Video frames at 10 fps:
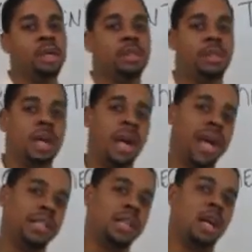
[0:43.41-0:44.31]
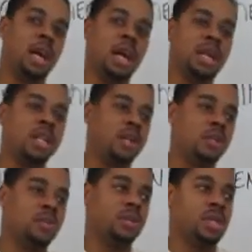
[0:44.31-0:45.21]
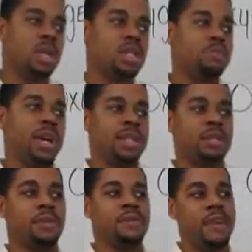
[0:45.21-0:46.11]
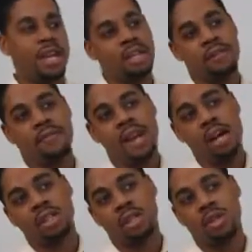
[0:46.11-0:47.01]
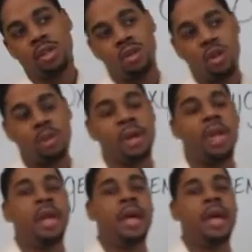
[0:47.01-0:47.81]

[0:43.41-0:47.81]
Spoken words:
So they're asking, are those results based on the fact that the virus goes dormant